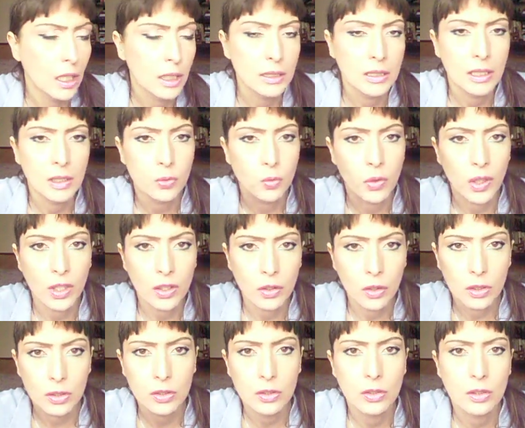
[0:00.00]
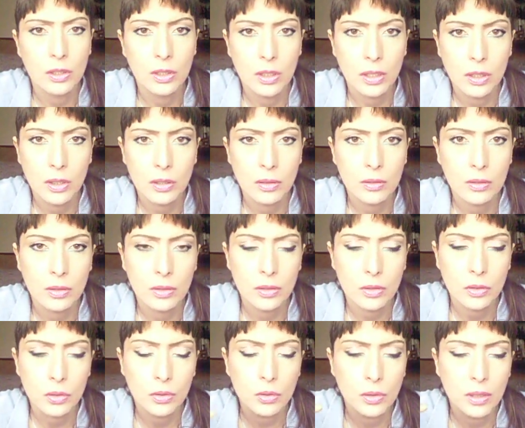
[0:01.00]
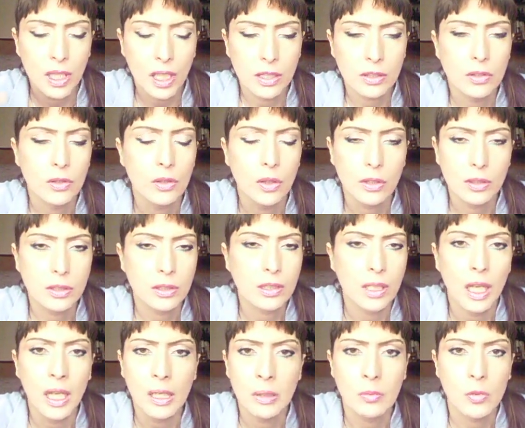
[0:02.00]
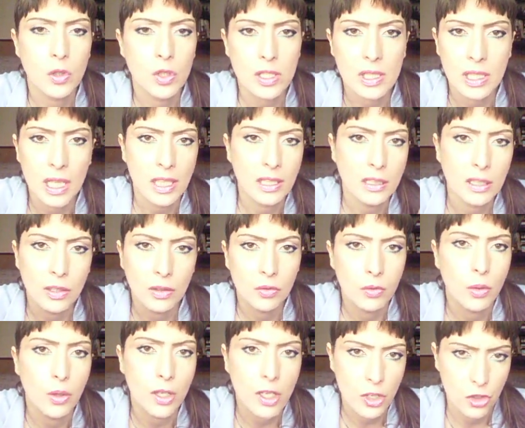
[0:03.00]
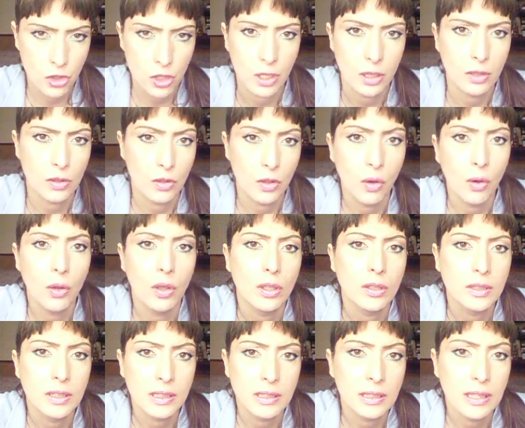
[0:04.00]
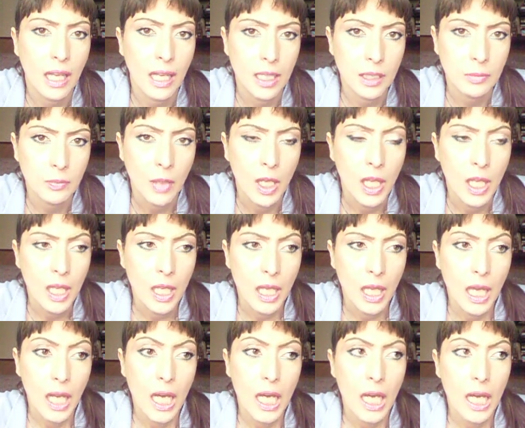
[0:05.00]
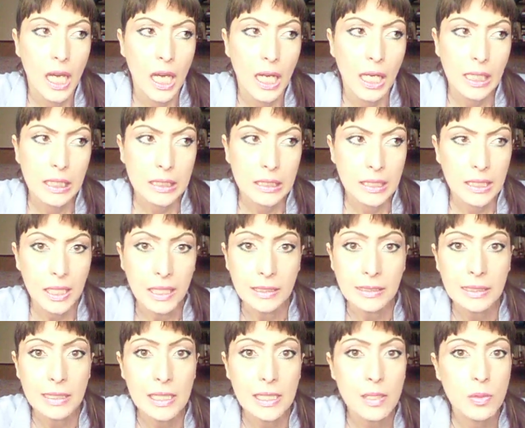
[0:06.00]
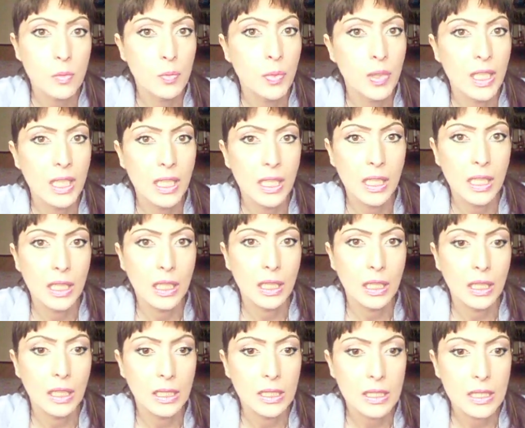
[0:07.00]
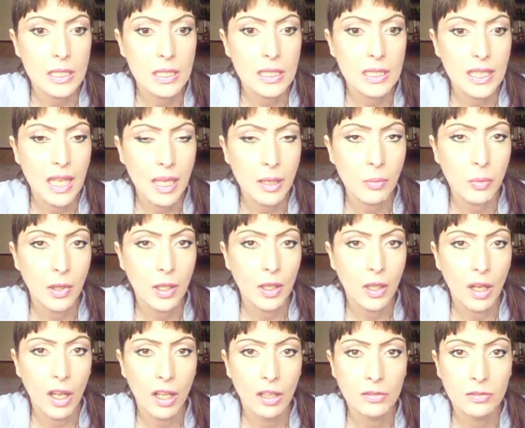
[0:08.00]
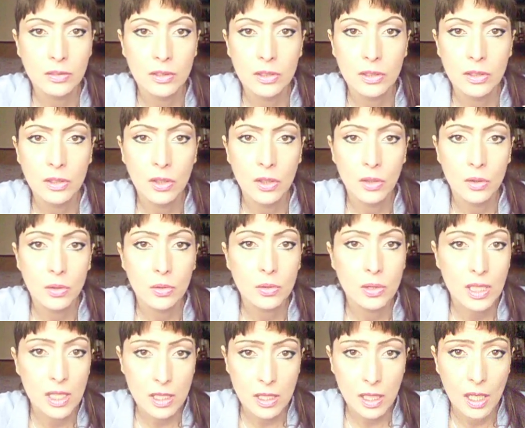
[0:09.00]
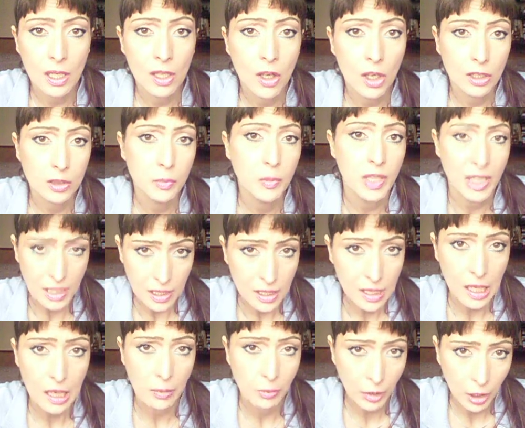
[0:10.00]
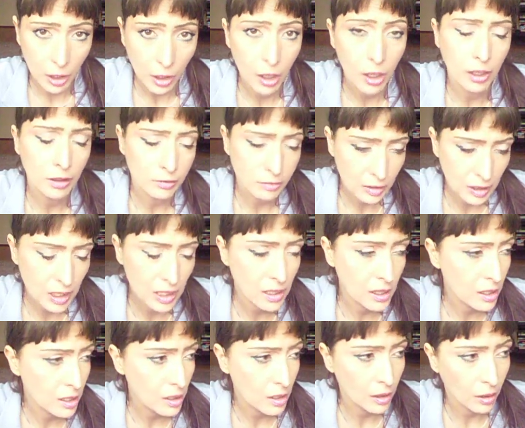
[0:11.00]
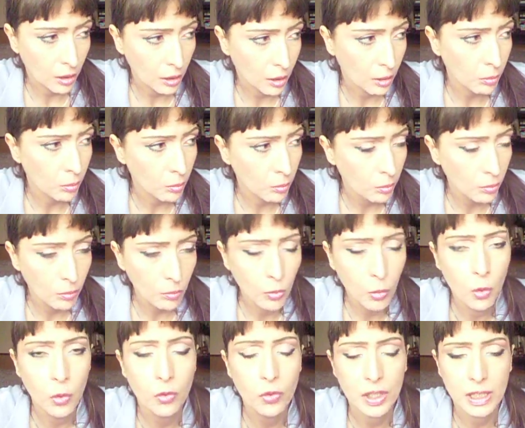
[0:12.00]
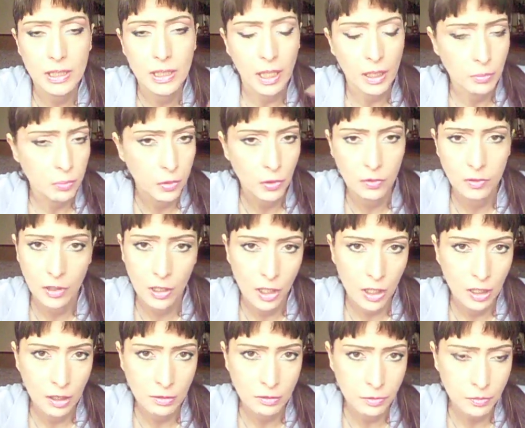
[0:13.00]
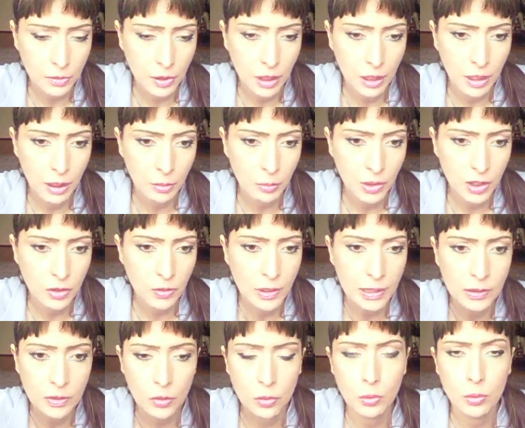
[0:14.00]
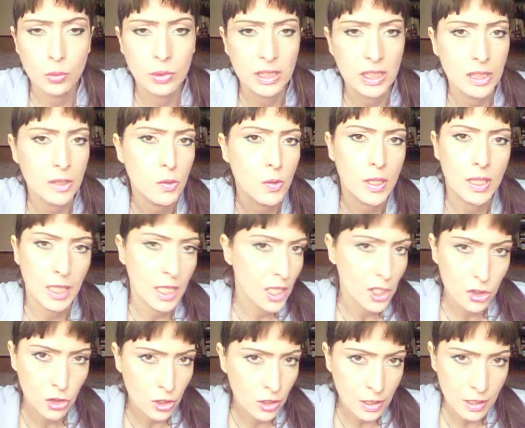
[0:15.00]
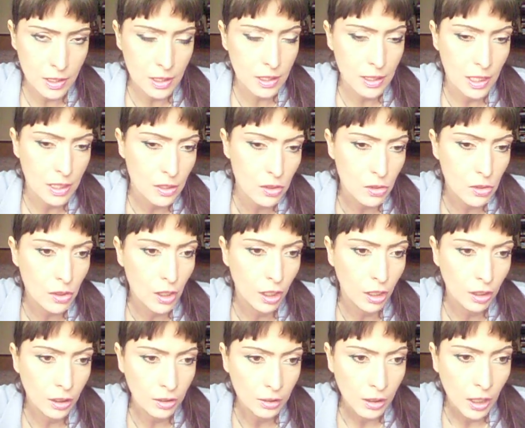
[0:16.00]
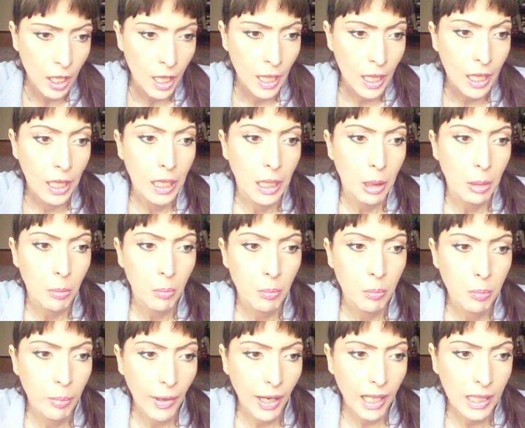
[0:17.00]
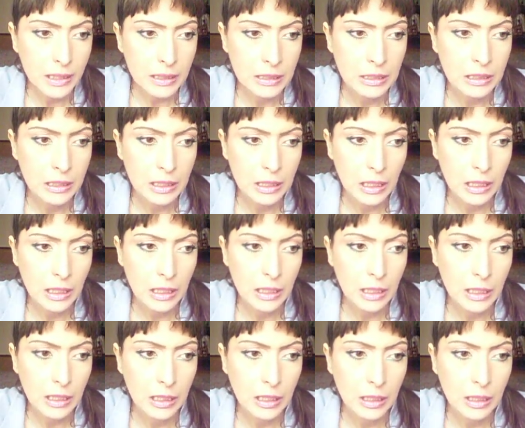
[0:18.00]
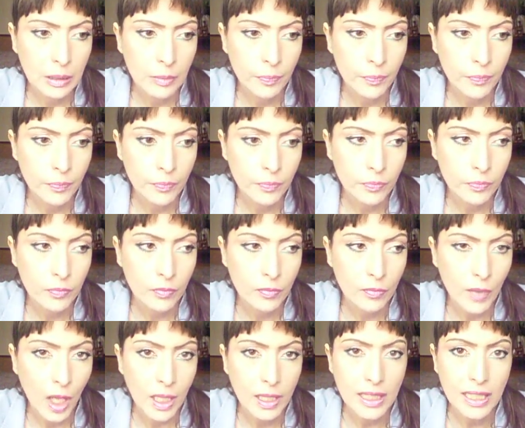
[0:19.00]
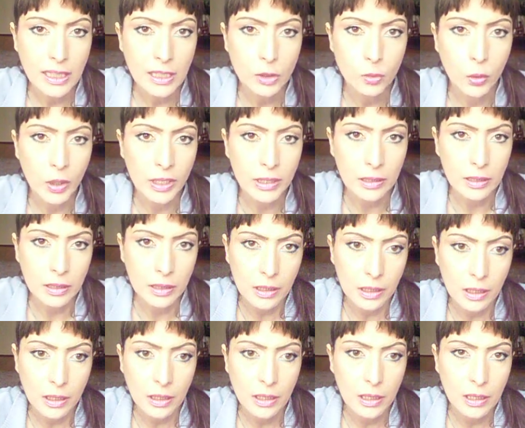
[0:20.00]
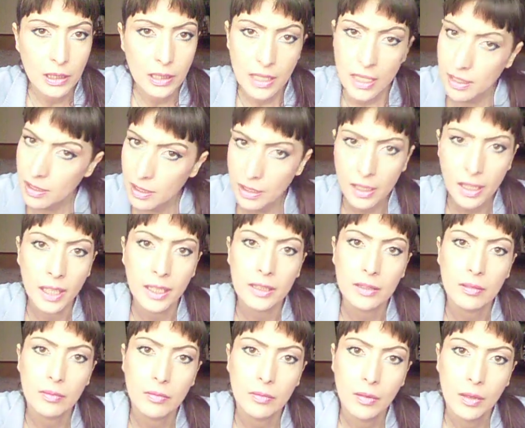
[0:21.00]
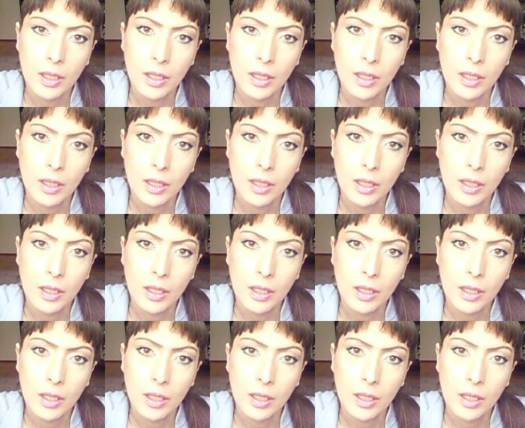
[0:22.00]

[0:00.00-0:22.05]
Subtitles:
that we are not together all the time or standing for each other all the time. Can this be a stable love? No, this cannot be a stable love. This is a movie type of love between two secret agents and so on. But can it work? Yes, it can.